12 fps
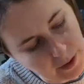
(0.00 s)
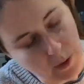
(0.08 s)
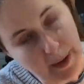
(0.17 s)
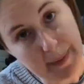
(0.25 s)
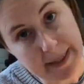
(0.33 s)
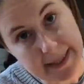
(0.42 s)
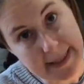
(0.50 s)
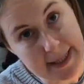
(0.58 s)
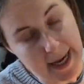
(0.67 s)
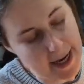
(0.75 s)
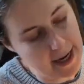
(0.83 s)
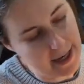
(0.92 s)
oh, I meant to
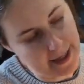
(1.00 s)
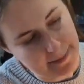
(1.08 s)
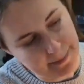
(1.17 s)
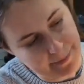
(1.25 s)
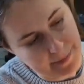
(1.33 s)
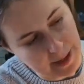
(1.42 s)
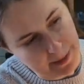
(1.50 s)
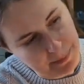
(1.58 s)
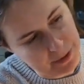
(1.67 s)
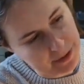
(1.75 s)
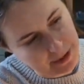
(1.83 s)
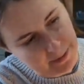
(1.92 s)
say I
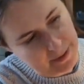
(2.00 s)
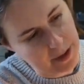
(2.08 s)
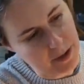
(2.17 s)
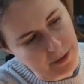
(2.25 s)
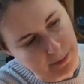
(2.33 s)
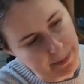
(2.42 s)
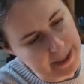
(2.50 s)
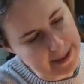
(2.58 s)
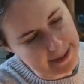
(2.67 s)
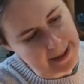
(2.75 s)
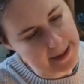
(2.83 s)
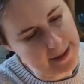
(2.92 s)
put some of the golden
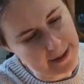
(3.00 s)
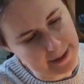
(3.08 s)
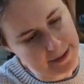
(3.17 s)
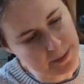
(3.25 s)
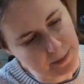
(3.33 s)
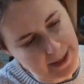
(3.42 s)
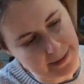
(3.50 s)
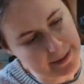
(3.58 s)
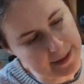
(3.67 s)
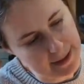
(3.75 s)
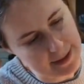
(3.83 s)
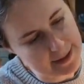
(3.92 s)
beets in as well,
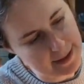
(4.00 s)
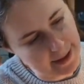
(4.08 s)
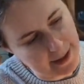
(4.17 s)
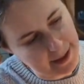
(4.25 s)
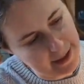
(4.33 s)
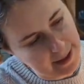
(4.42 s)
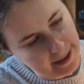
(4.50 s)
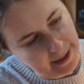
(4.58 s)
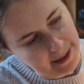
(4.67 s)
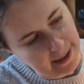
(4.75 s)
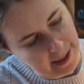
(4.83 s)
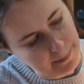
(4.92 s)
things that
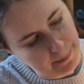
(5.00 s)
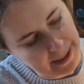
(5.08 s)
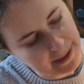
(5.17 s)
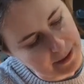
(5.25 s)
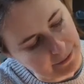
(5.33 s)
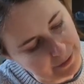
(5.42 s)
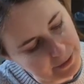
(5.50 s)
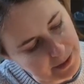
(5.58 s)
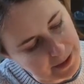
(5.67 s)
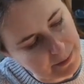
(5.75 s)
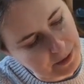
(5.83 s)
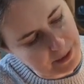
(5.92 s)
I'd picked a few
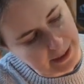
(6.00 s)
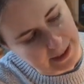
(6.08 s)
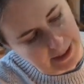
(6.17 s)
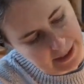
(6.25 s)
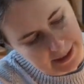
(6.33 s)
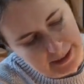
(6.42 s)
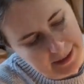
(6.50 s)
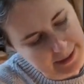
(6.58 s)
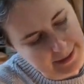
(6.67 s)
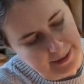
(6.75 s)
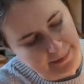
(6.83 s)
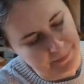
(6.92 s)
this morning.
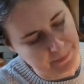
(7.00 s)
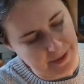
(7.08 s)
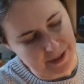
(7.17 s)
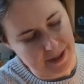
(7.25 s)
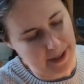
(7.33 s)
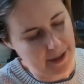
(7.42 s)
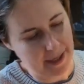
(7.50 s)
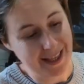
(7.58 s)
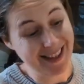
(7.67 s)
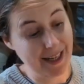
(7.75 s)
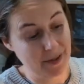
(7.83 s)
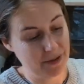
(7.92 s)
So I
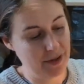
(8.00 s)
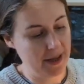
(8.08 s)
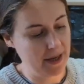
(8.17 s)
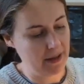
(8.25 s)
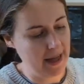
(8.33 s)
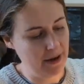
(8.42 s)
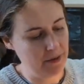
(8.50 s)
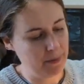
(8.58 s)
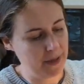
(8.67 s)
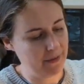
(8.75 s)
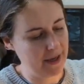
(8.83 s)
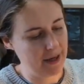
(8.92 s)
think they'll
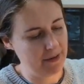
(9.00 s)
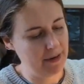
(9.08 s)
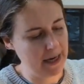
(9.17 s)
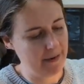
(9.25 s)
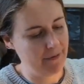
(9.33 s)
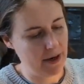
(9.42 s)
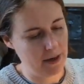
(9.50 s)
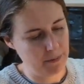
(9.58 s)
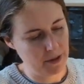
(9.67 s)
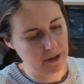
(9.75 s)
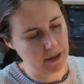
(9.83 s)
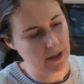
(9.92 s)
help give it a really
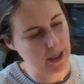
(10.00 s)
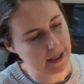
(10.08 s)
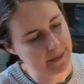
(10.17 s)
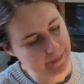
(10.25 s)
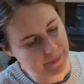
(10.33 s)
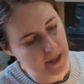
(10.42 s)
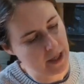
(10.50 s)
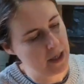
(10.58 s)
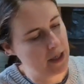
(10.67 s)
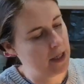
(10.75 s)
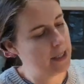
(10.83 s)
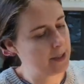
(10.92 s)
vibrant colour
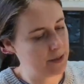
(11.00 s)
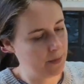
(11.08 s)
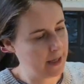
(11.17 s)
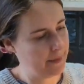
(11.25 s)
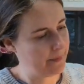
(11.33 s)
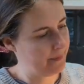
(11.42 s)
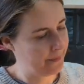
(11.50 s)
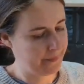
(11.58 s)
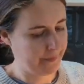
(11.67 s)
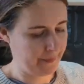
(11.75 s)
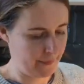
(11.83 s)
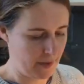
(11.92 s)
as well.
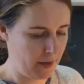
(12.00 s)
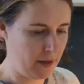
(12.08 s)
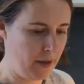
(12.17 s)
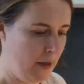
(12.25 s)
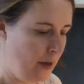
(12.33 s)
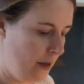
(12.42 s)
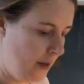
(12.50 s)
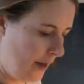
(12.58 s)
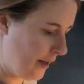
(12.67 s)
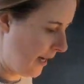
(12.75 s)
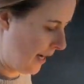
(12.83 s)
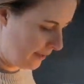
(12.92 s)

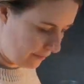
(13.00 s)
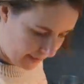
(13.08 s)
Okay,